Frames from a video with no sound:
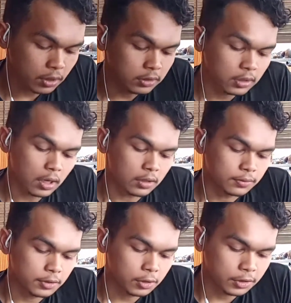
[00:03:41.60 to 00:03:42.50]
The next
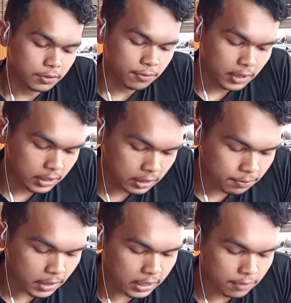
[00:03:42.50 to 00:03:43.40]
method of
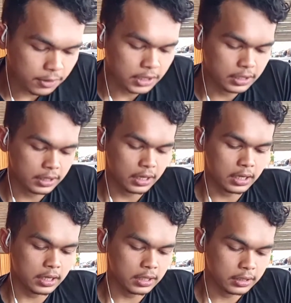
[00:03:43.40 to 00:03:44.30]
cultivating
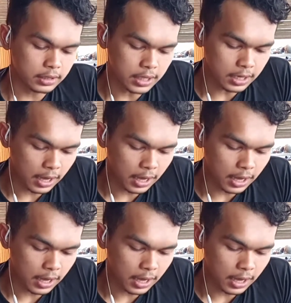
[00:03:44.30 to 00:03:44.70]
betta fish